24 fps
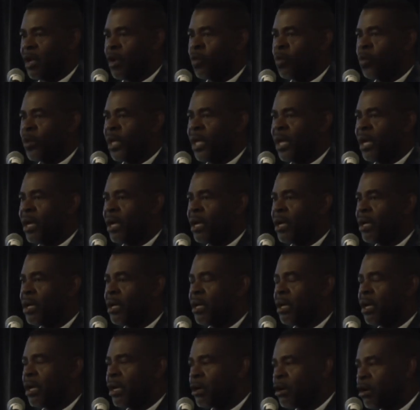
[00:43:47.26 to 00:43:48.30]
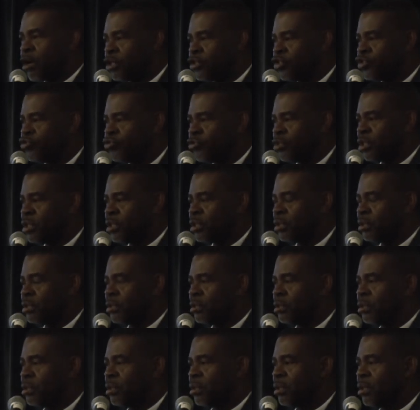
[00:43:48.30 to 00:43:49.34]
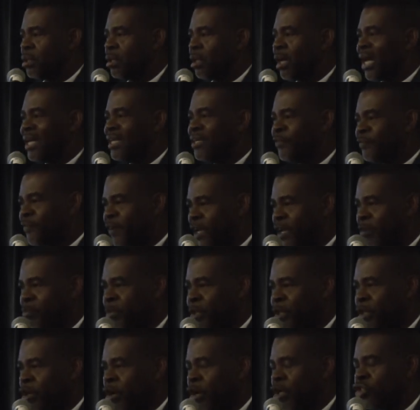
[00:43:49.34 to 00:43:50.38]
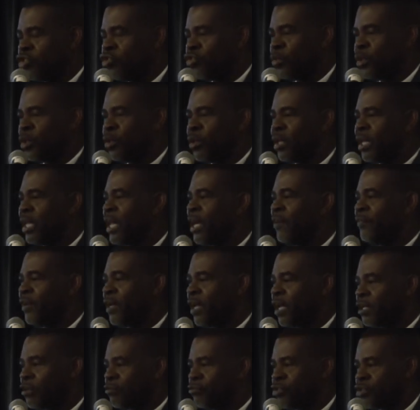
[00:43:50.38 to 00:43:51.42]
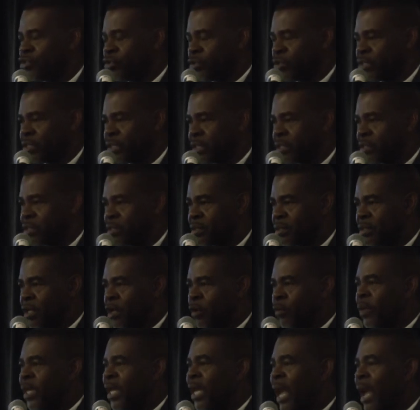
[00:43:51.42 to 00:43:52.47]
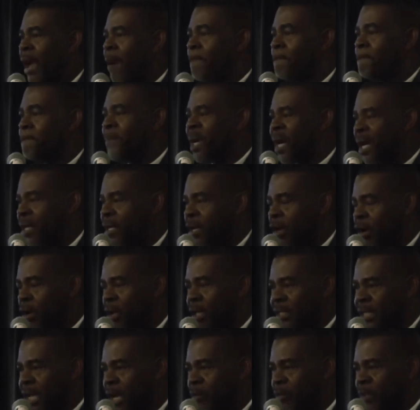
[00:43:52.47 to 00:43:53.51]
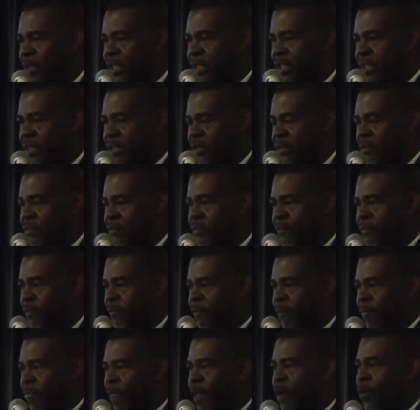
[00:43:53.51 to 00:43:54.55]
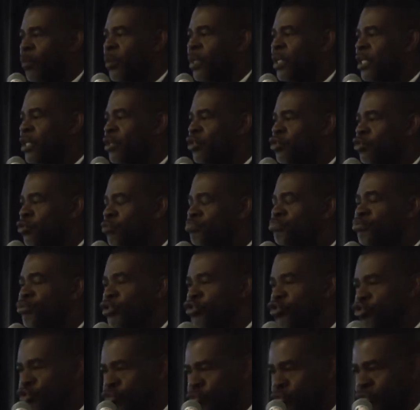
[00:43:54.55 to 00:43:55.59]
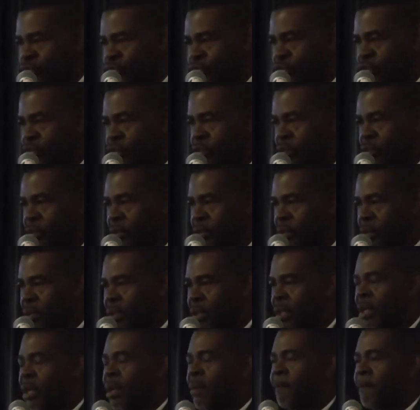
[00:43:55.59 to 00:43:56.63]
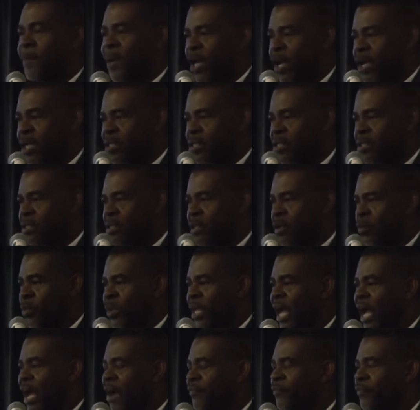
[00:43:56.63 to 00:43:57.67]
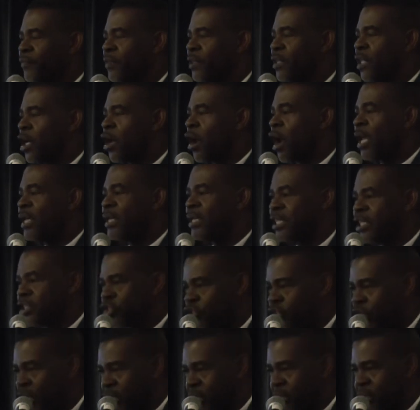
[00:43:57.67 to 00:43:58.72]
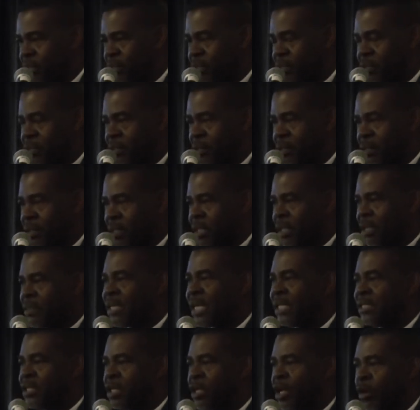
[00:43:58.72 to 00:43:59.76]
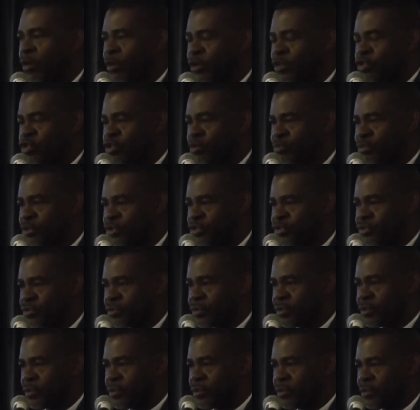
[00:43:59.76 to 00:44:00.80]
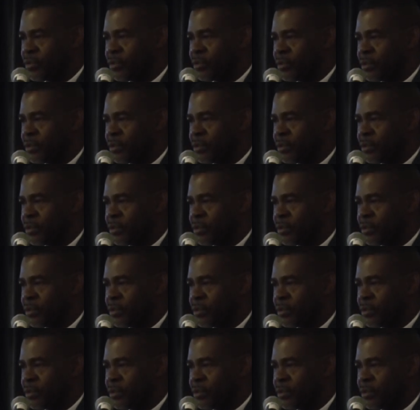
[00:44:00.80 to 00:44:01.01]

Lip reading: We are a country, a developing country, we don't have a lot of resources. We can't buy all that we need. We need to produce. Plus, we have the conditions that allow us to produce.